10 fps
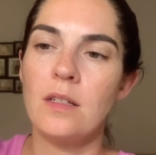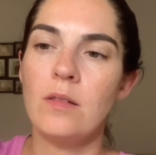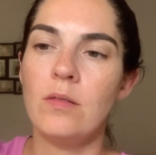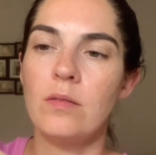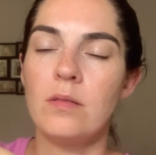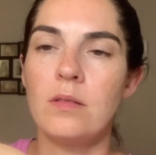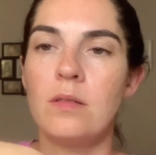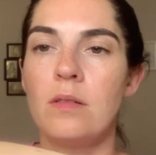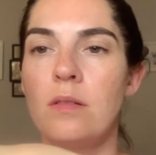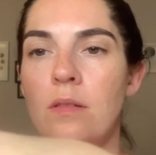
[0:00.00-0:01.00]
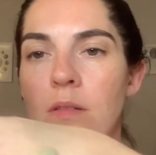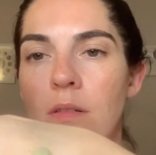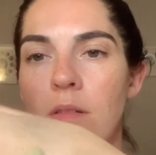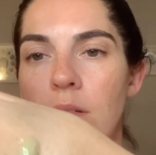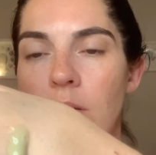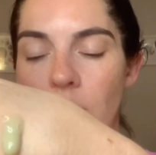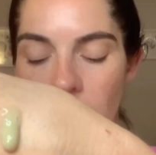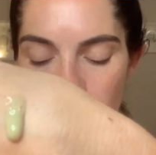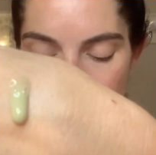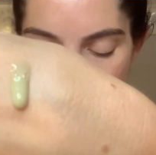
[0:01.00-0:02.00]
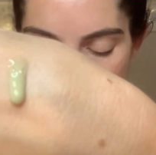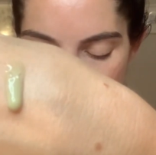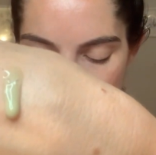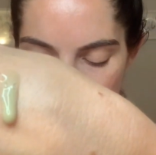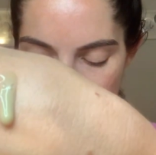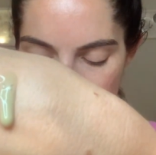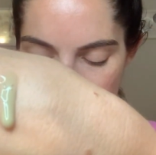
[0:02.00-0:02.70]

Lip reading: Ooh. Well, yes, it did say